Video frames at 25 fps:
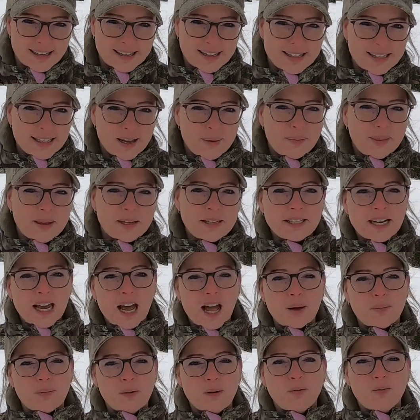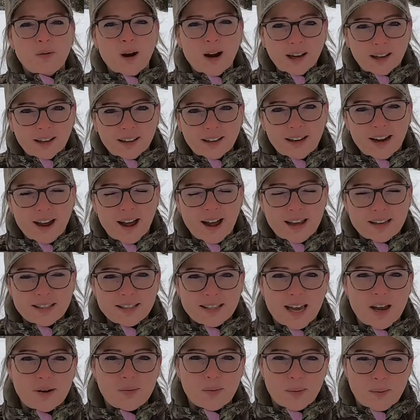something to help you
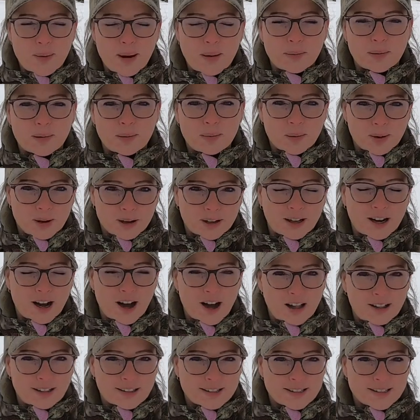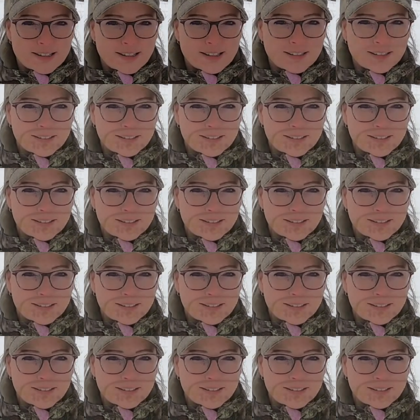recognize and remember bird calls.